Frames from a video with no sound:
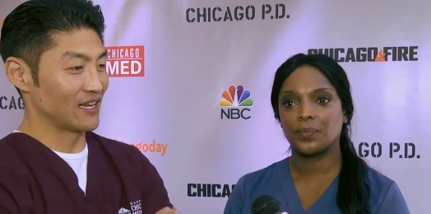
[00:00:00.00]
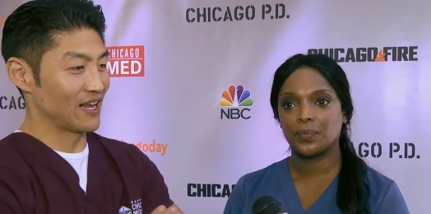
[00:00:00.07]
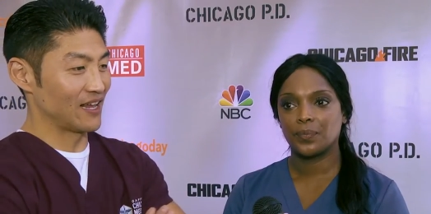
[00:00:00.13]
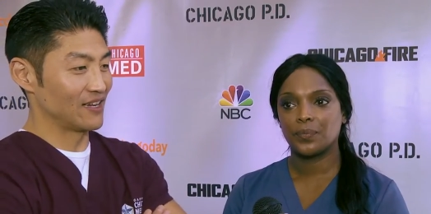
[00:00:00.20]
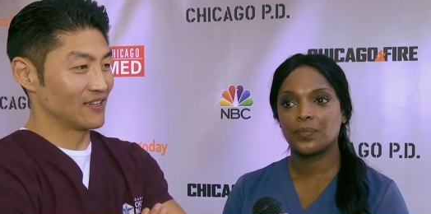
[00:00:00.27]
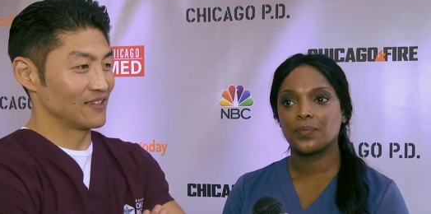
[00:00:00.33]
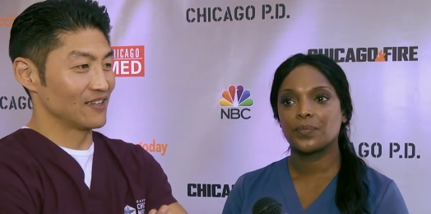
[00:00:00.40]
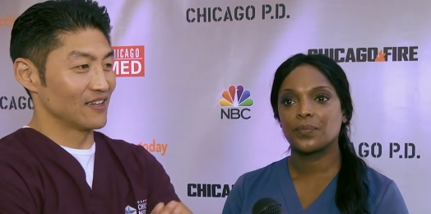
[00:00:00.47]

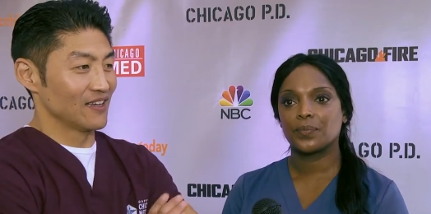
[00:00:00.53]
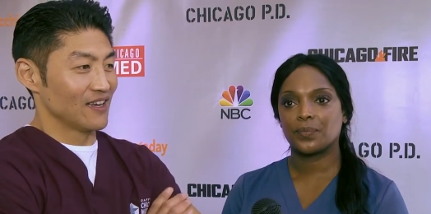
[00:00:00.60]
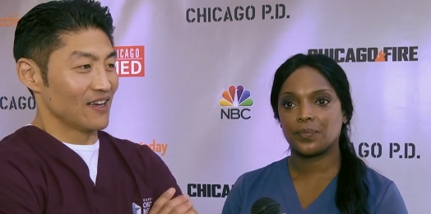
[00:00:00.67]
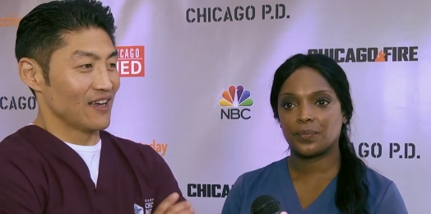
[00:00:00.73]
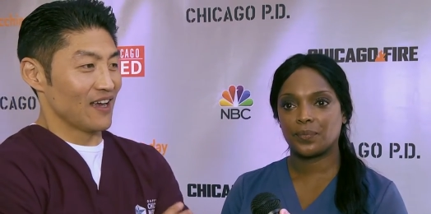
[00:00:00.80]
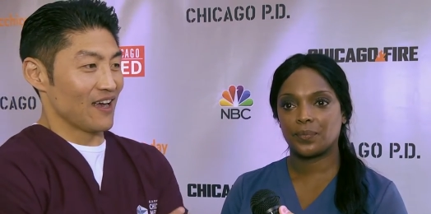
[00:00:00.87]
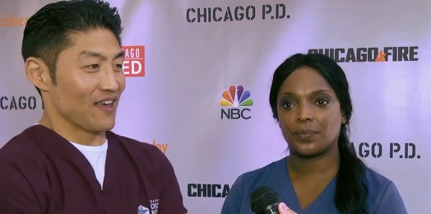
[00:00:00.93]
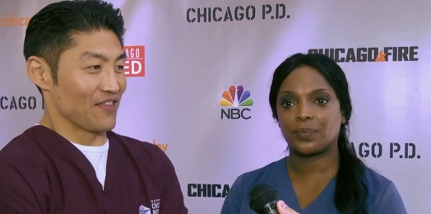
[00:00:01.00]
Speaker 1: and
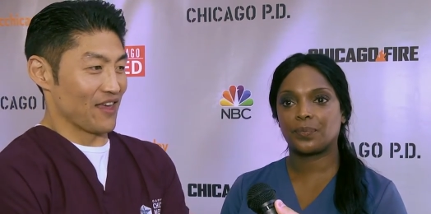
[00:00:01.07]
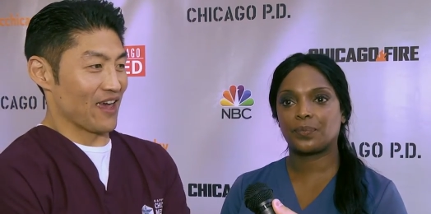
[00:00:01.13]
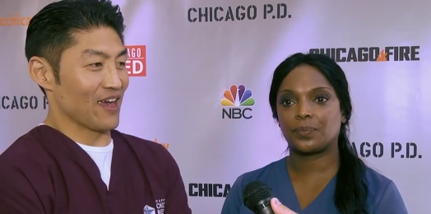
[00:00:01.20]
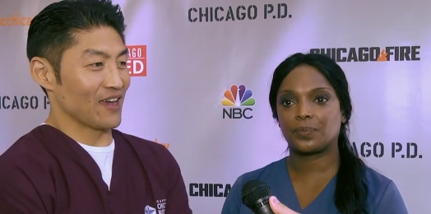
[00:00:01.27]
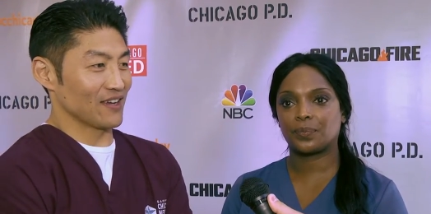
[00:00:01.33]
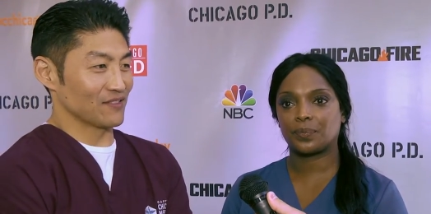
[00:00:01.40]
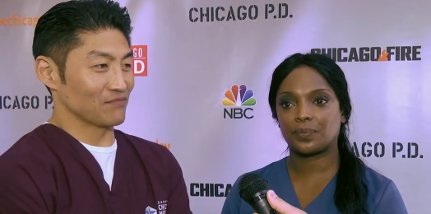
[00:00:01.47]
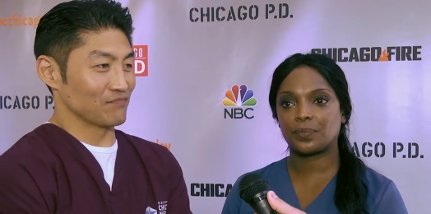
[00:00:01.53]

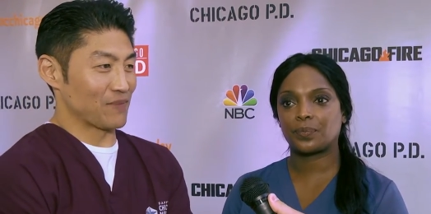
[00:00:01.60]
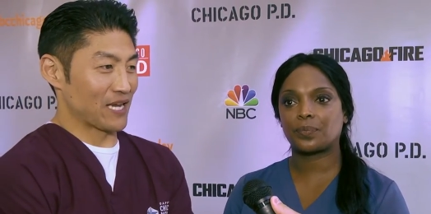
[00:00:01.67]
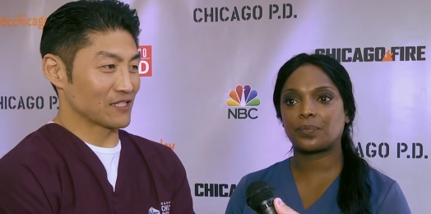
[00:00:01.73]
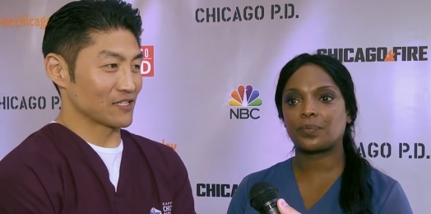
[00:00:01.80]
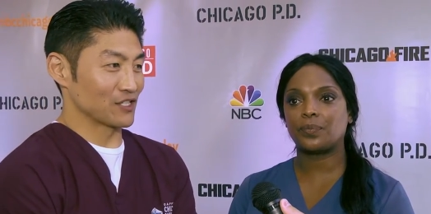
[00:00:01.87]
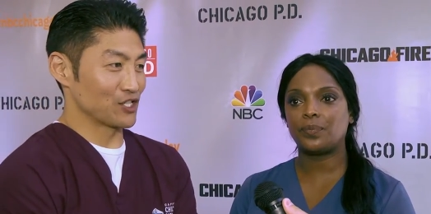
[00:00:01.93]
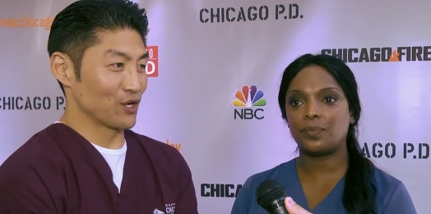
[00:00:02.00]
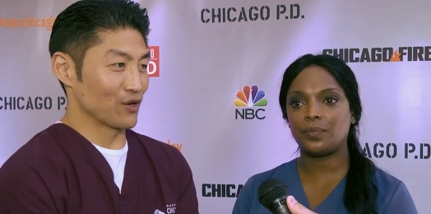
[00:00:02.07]
they
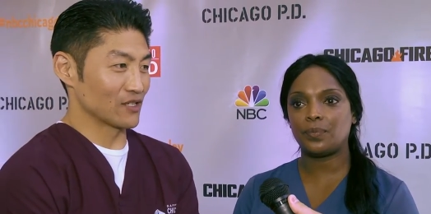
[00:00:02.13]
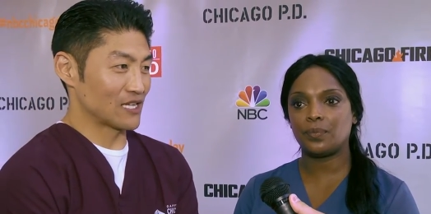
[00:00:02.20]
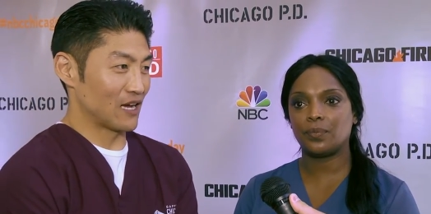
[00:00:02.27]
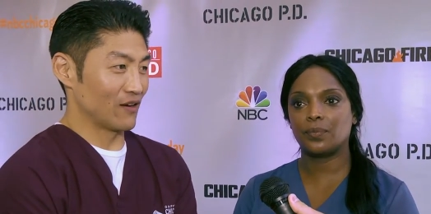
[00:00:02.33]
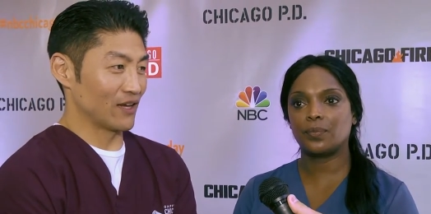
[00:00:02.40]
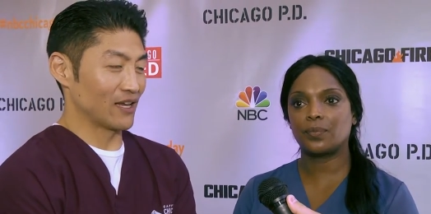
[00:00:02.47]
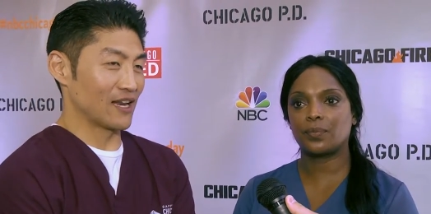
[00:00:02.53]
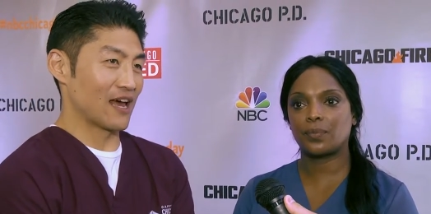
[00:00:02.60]
basically showed us
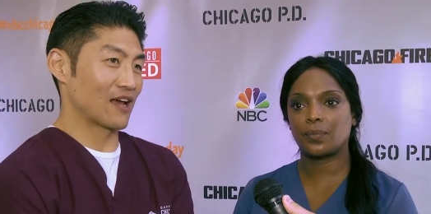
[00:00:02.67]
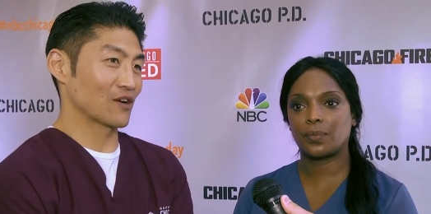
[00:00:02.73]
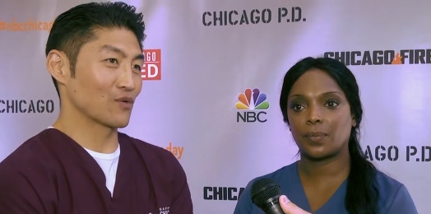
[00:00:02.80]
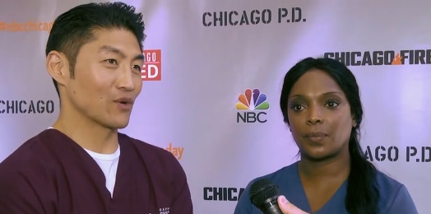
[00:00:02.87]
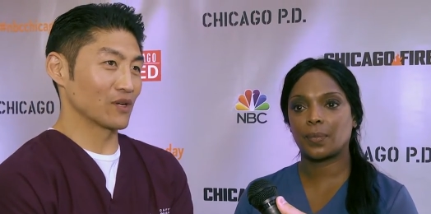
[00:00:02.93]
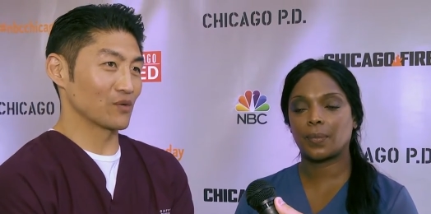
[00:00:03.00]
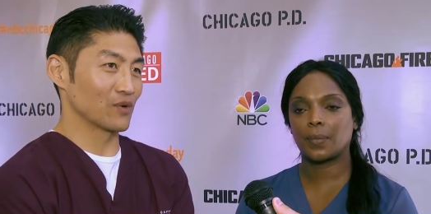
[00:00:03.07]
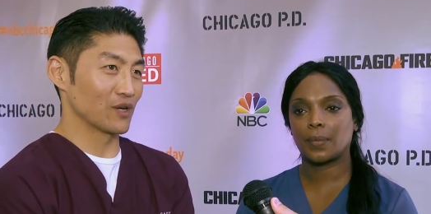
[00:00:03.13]
how
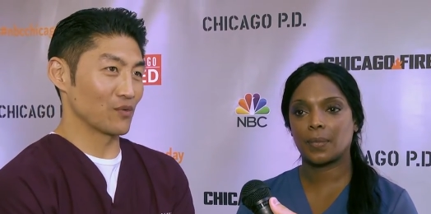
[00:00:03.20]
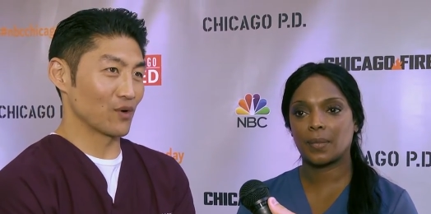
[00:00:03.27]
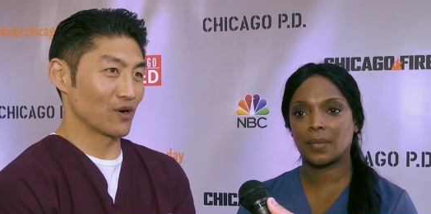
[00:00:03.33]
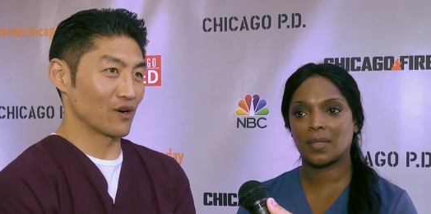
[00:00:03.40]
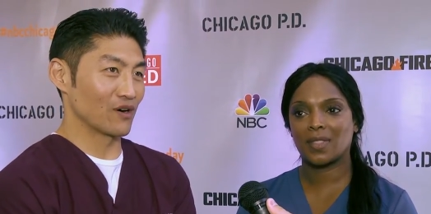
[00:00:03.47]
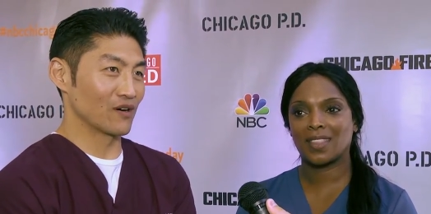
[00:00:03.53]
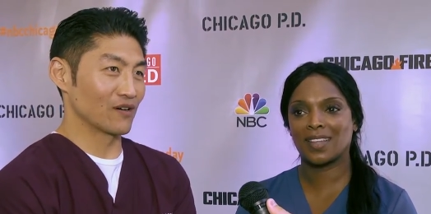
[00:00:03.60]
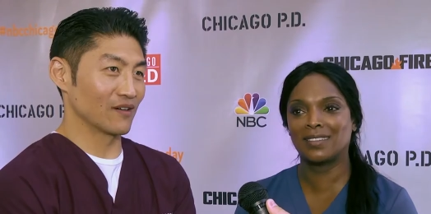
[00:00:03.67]
inadequate we
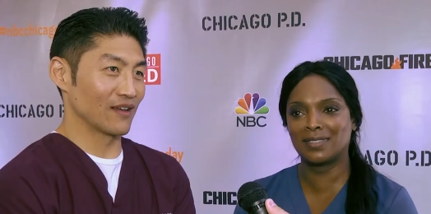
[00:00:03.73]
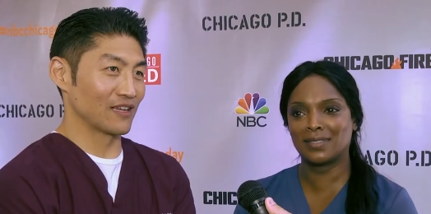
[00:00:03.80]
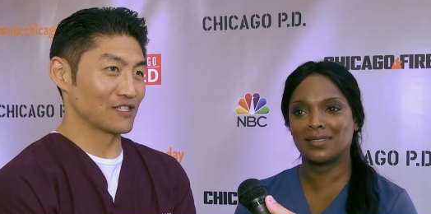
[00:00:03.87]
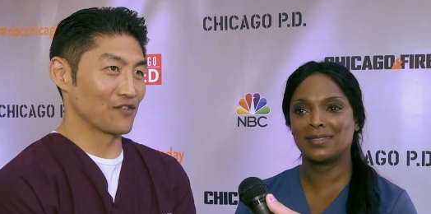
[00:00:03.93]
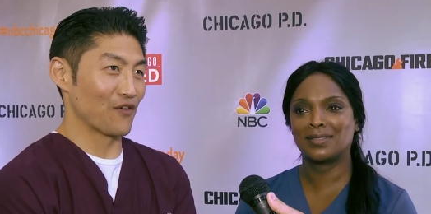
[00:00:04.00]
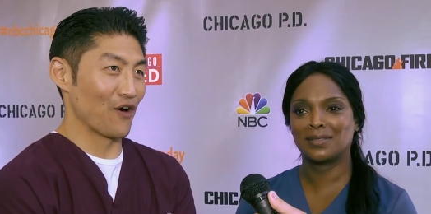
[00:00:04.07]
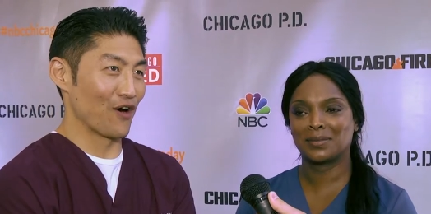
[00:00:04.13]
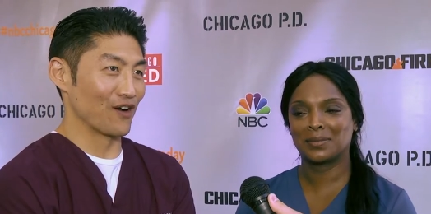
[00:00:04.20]
were as
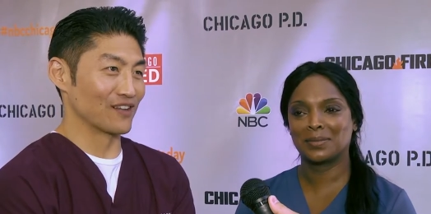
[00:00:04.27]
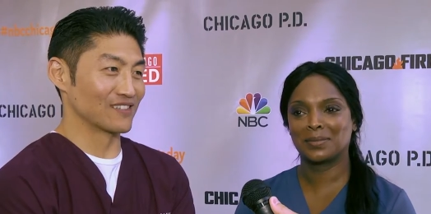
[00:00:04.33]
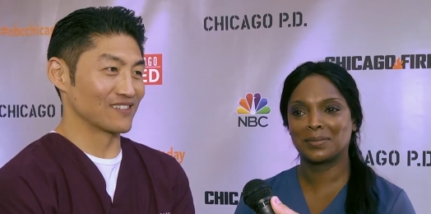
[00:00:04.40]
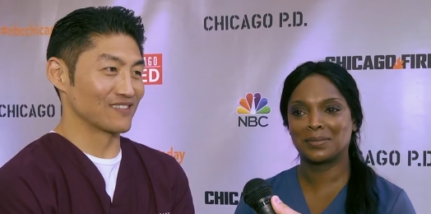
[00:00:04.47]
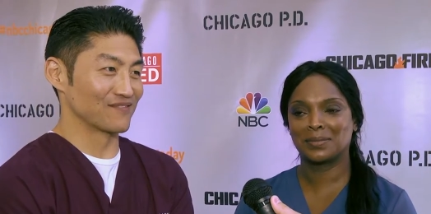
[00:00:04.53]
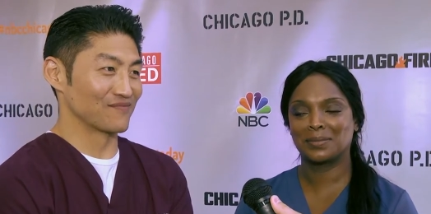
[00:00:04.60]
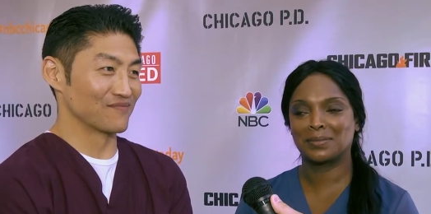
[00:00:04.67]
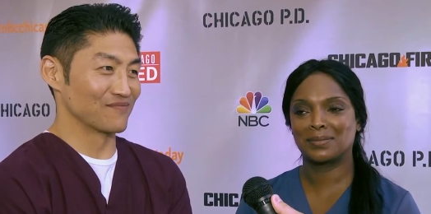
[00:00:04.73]
far
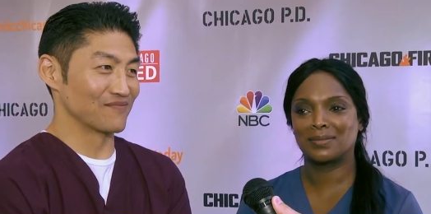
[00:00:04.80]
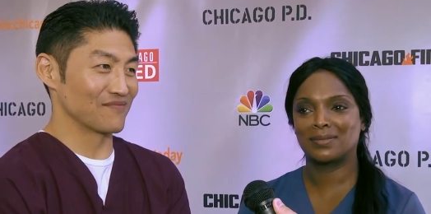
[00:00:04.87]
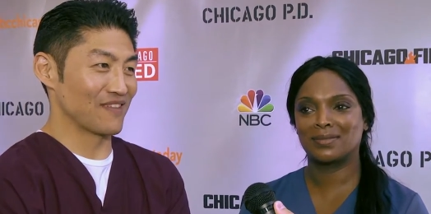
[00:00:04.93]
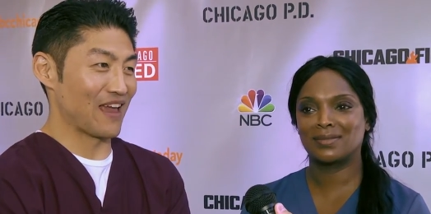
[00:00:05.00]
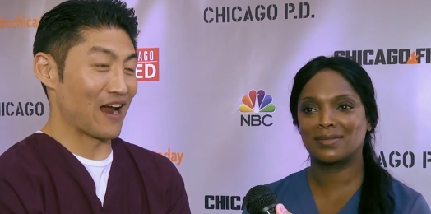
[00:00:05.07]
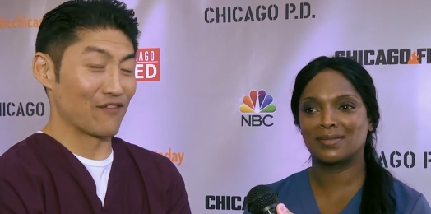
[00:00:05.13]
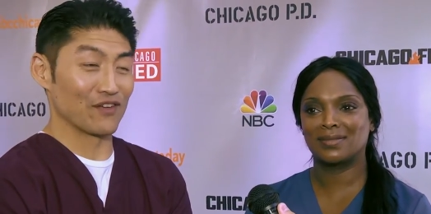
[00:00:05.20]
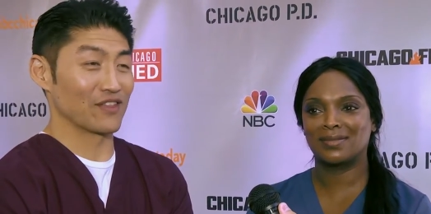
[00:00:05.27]
as
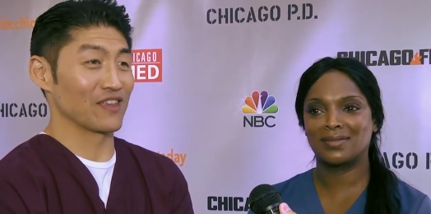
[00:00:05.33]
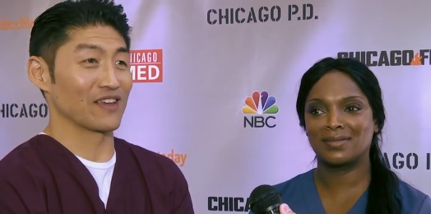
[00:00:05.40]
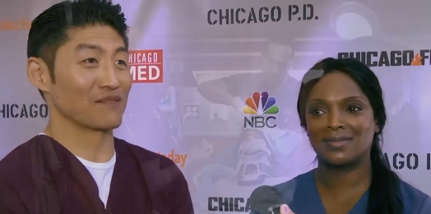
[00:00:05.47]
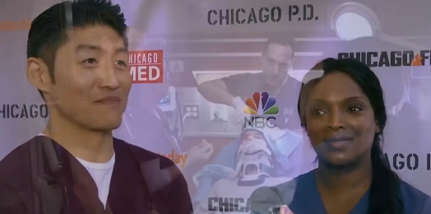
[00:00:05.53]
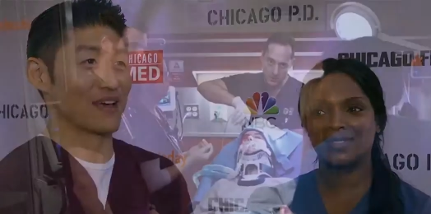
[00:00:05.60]
everything